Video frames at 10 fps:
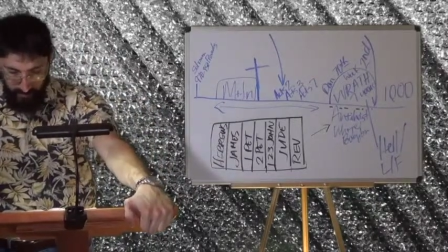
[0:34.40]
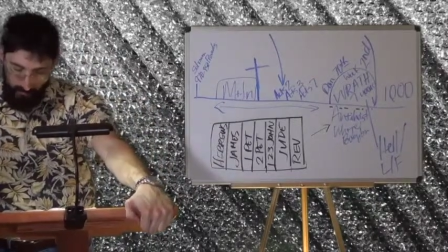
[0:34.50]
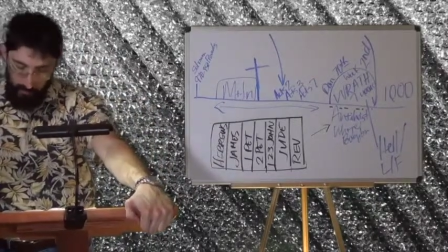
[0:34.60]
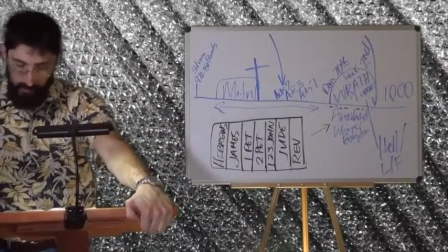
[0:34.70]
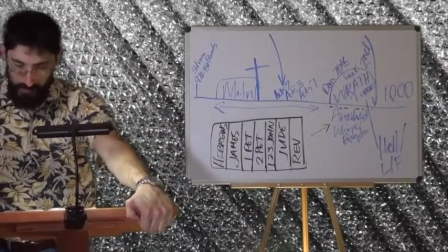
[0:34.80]
of
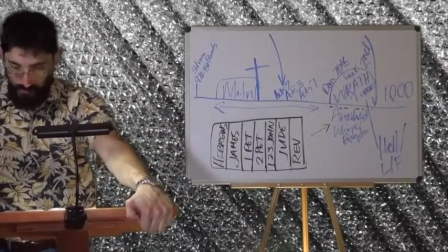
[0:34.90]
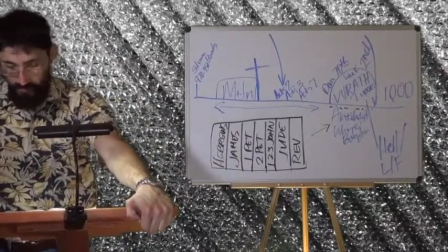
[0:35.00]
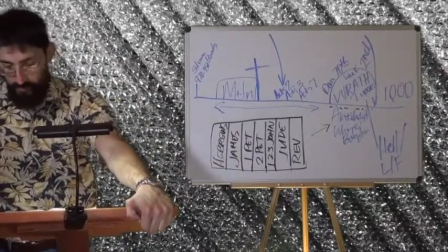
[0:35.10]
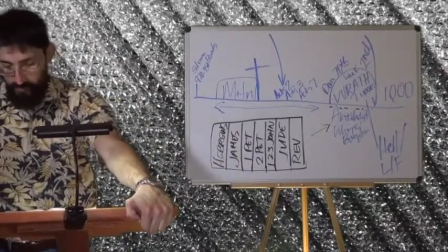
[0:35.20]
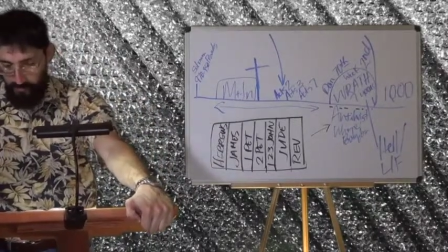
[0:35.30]
course, here's
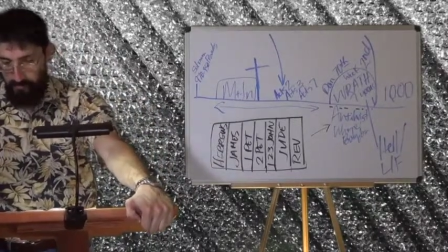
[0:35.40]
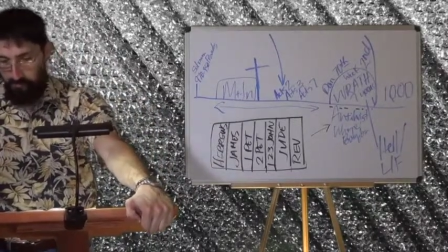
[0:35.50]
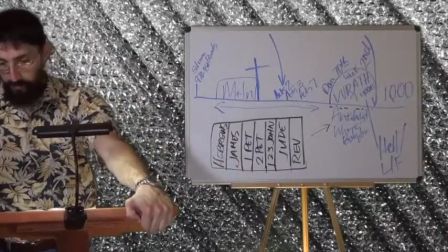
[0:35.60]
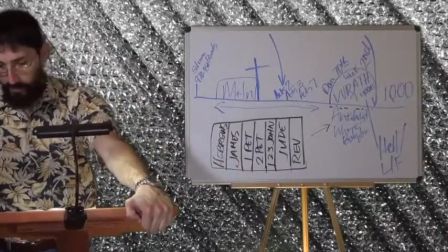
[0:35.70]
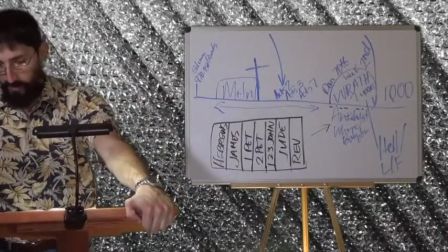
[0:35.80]
the third
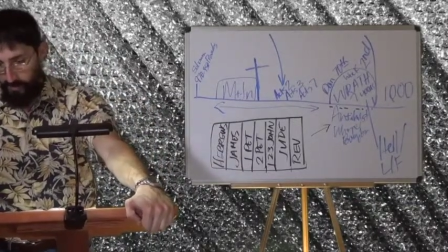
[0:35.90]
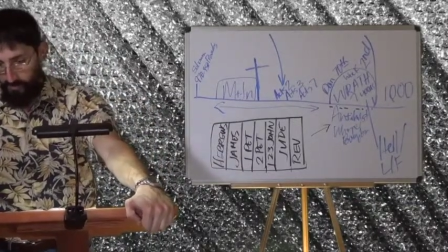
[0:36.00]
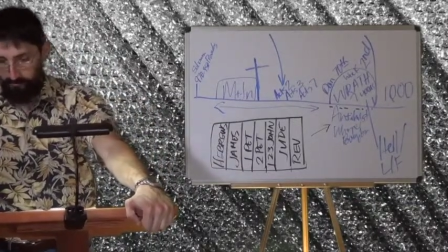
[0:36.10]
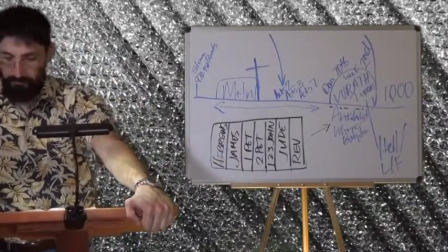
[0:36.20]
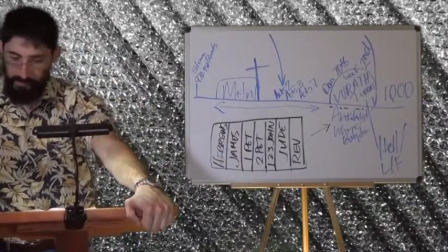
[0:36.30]
part
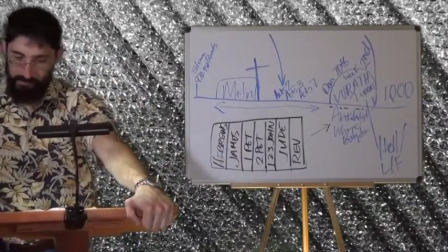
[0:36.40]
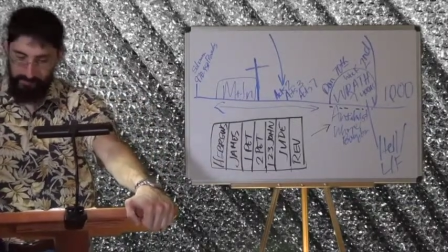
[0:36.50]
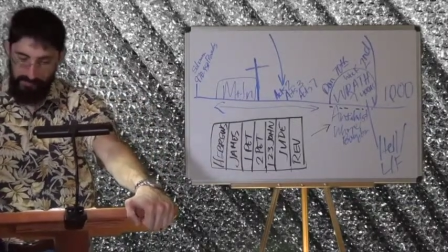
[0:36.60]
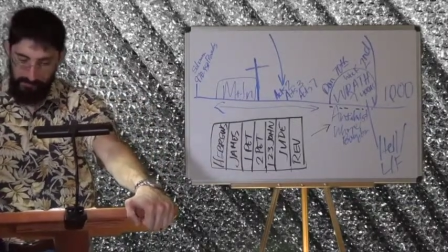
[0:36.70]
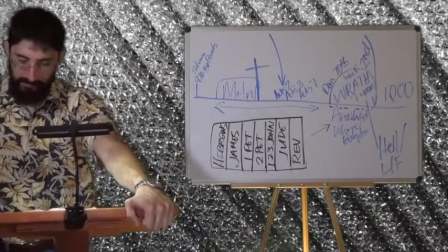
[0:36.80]
of
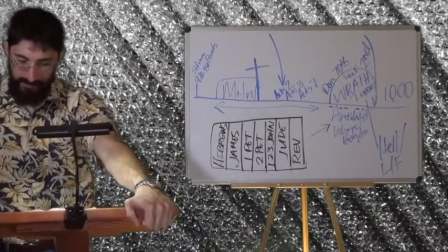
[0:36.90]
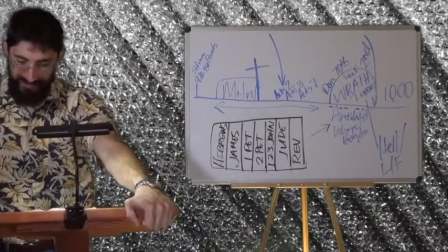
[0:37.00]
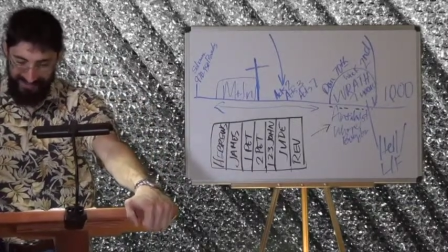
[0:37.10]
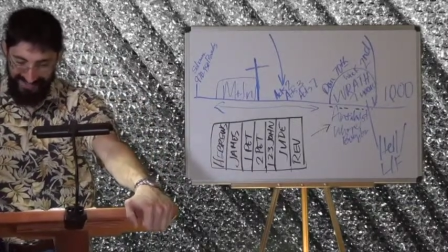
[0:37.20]
Proverbs.